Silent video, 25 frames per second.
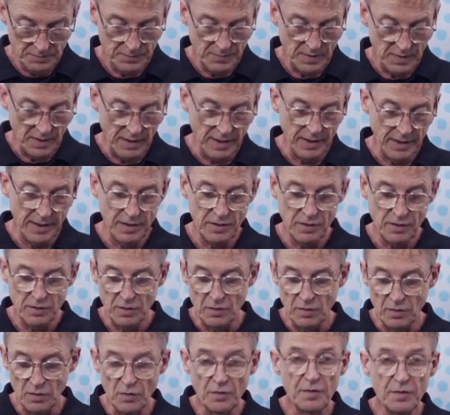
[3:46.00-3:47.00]
And
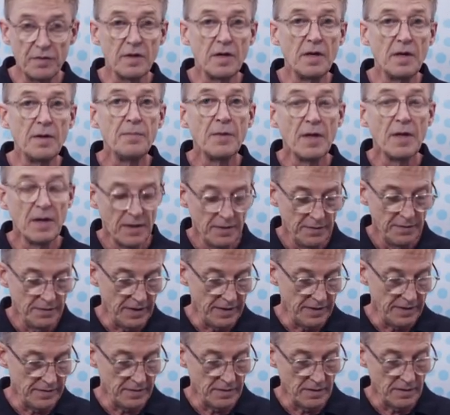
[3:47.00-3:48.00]
you see
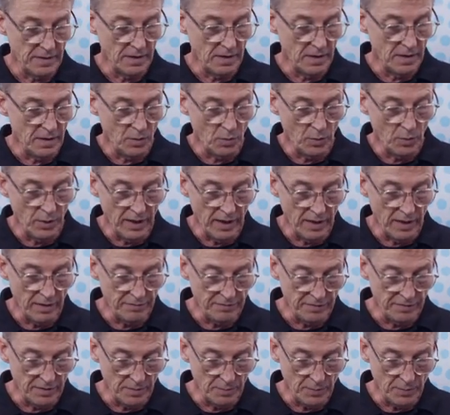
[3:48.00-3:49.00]
that we have
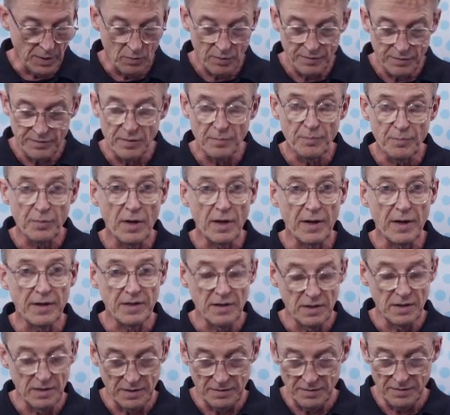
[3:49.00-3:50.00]
a power supply here
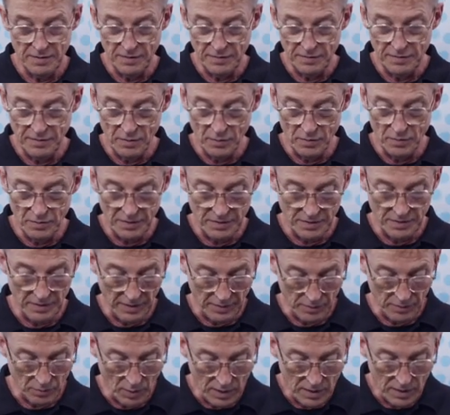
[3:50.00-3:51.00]
in this unit as
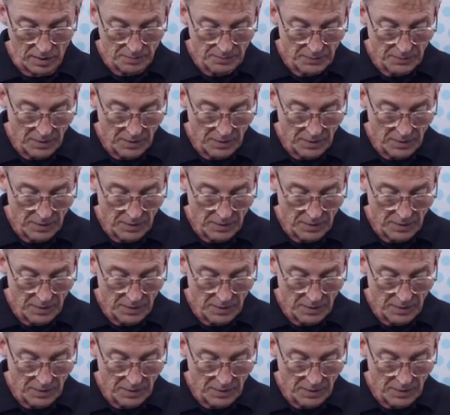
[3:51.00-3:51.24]
well.